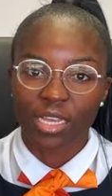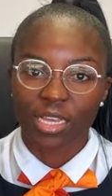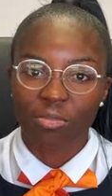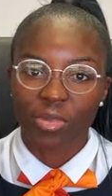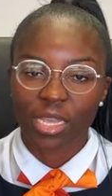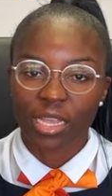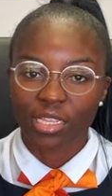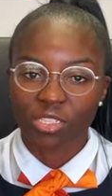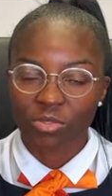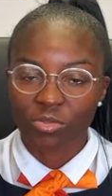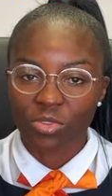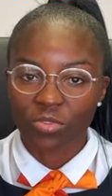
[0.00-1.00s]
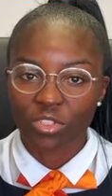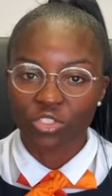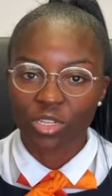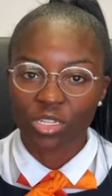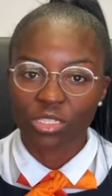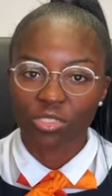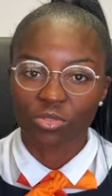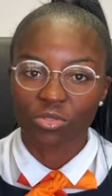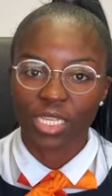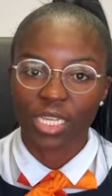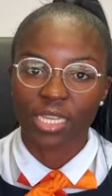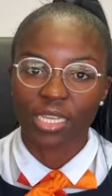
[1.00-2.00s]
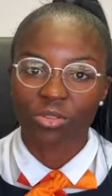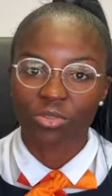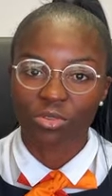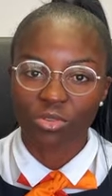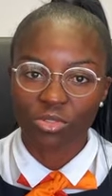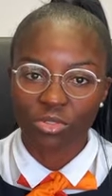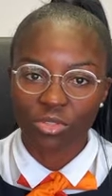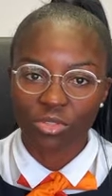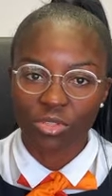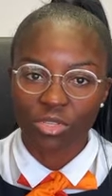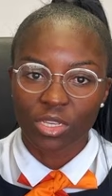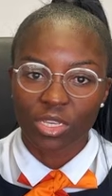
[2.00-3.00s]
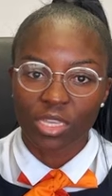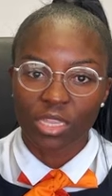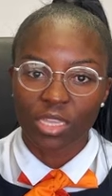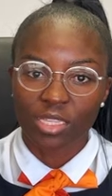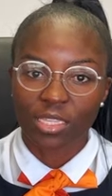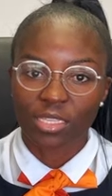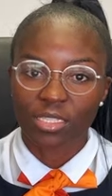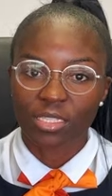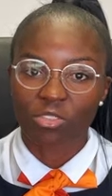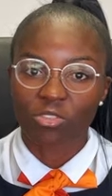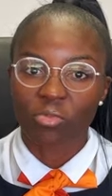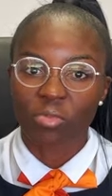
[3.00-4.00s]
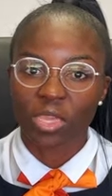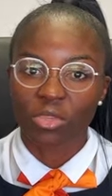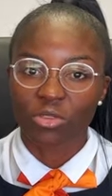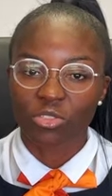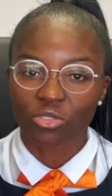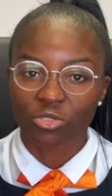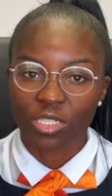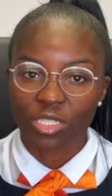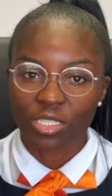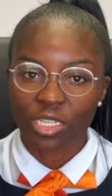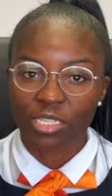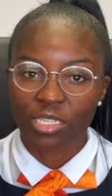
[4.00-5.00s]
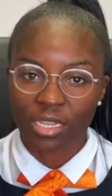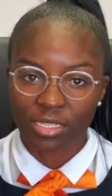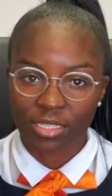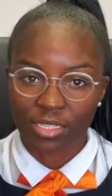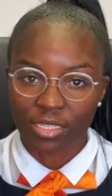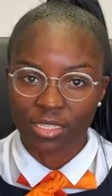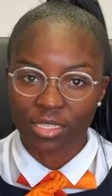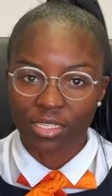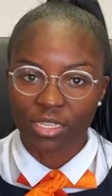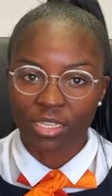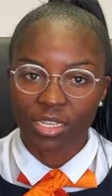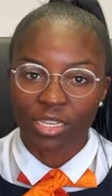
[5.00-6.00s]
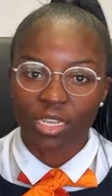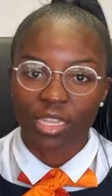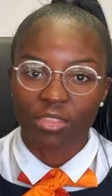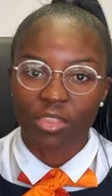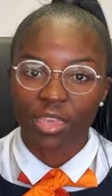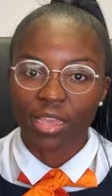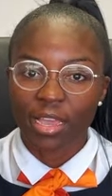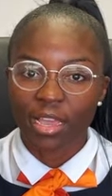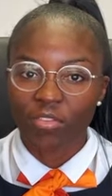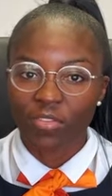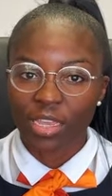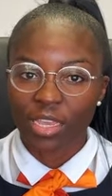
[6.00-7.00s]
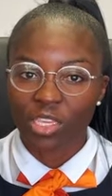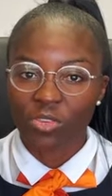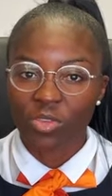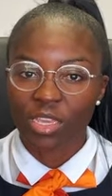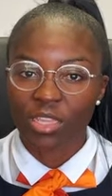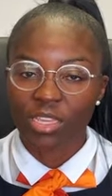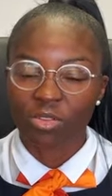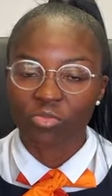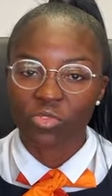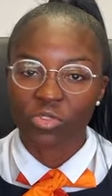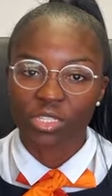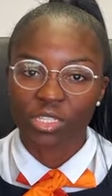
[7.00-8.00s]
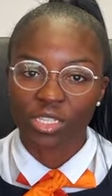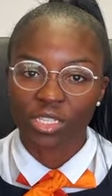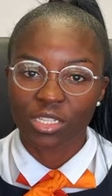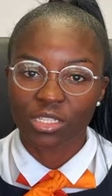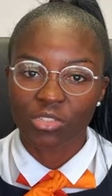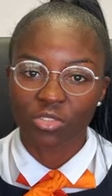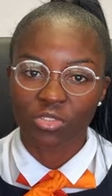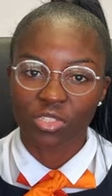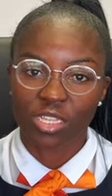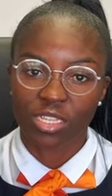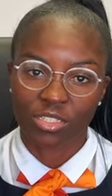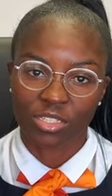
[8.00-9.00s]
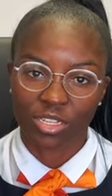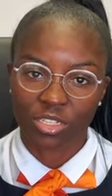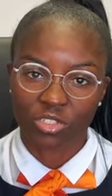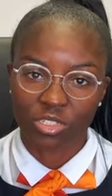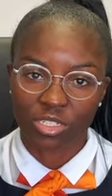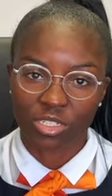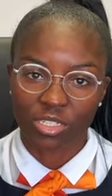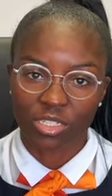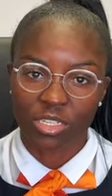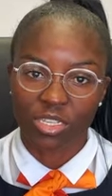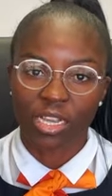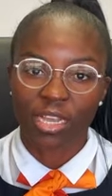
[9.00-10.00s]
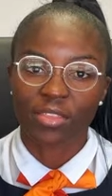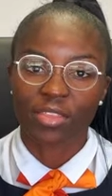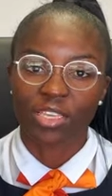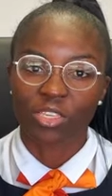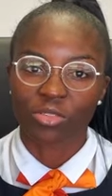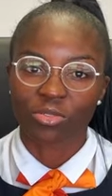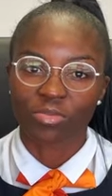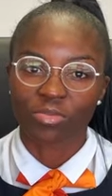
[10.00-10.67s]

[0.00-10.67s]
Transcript: by customs officials to declare your goods, that is to pay your duties and taxes. Thereafter, you can then proceed to your destination. I thank you.